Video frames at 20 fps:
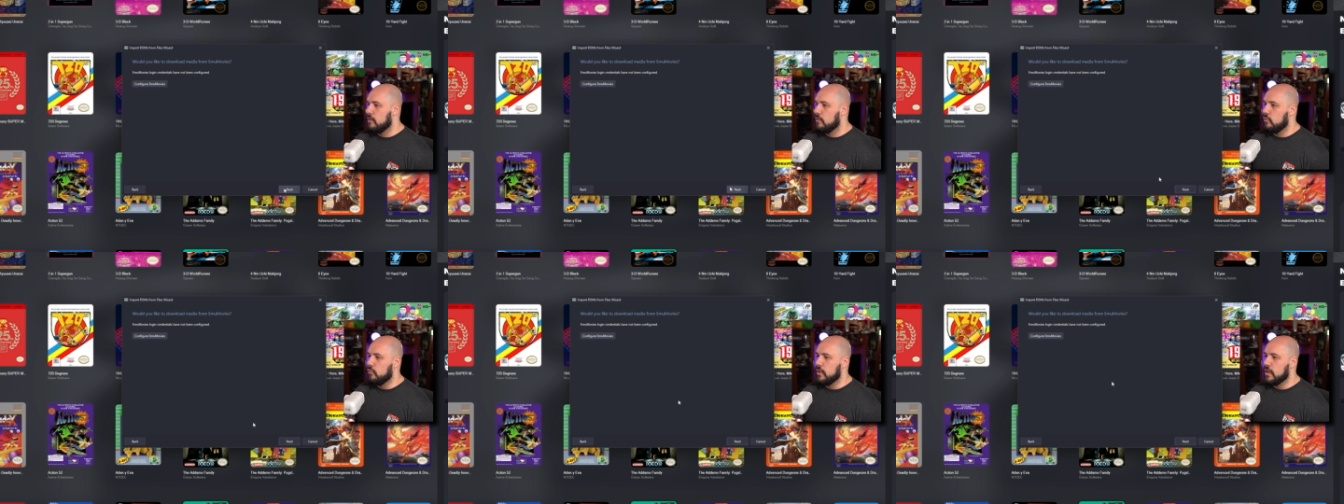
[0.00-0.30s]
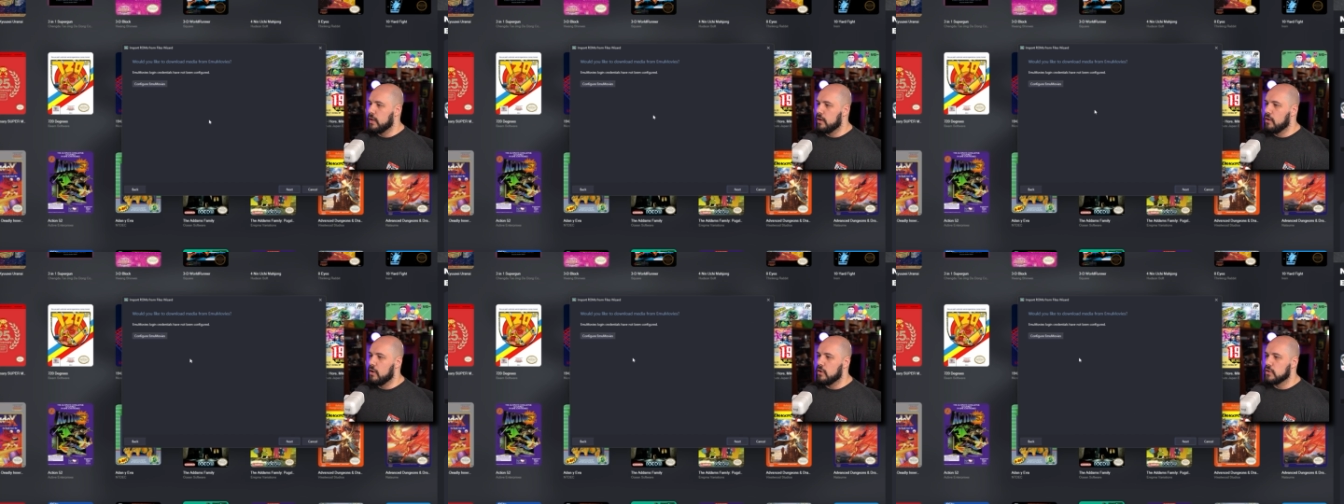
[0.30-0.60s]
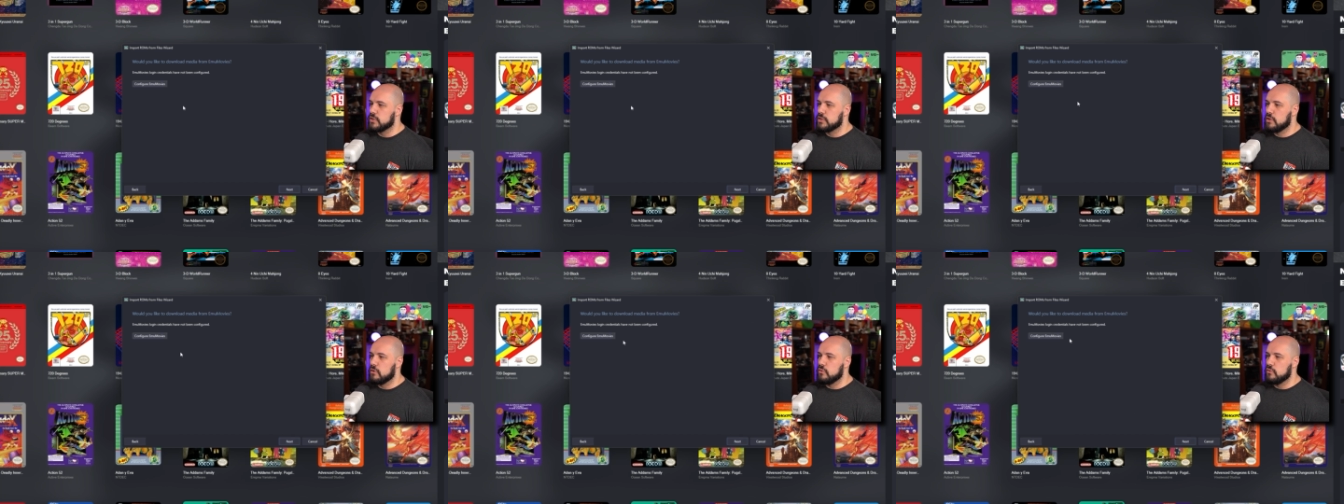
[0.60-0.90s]
We can
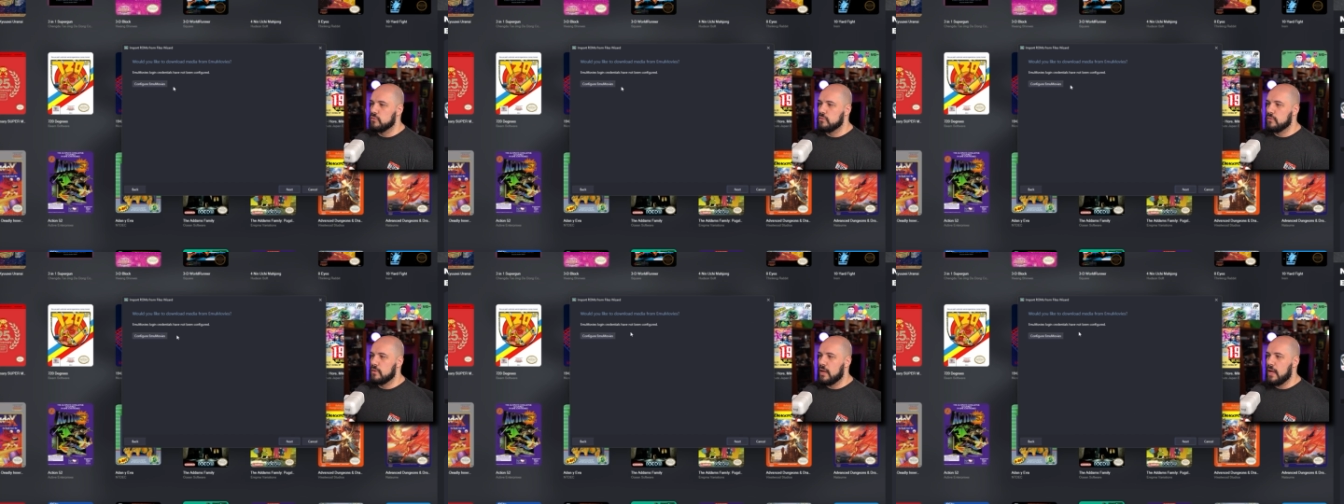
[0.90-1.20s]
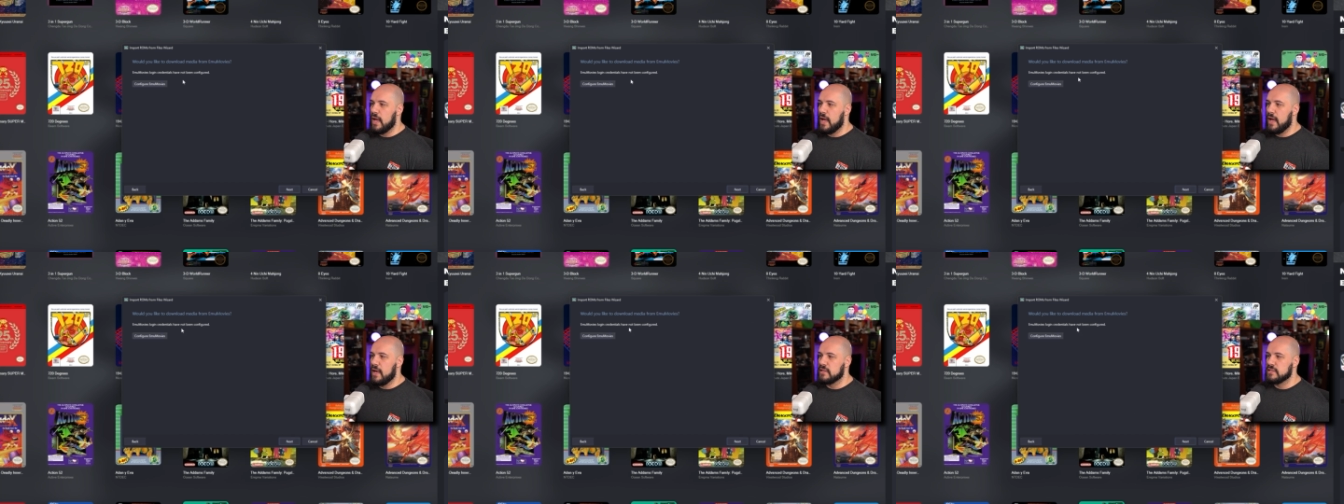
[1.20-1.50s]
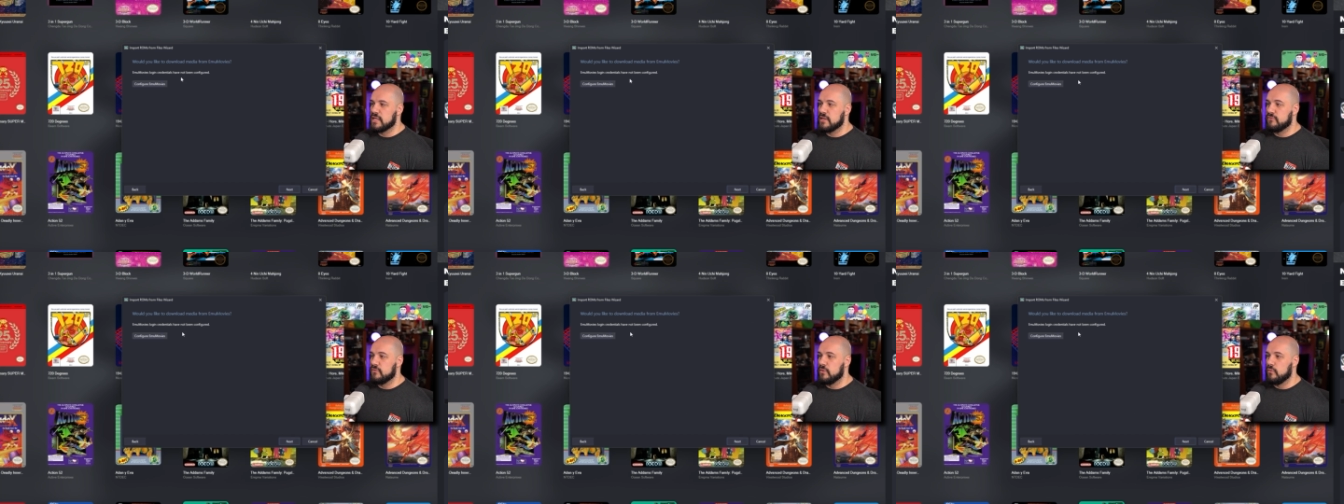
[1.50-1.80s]
also
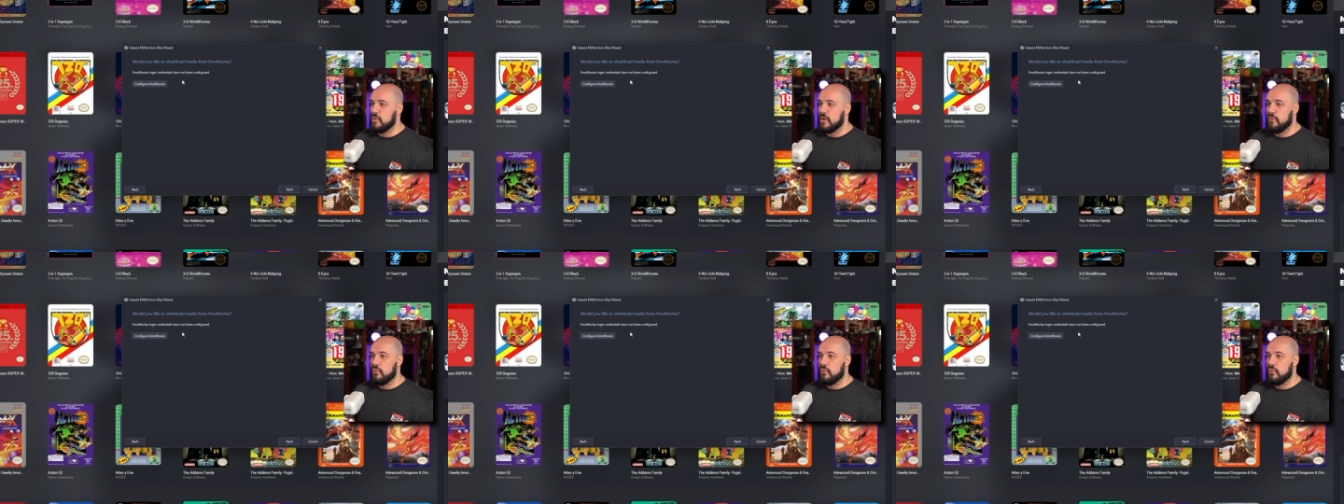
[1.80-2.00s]
ask if it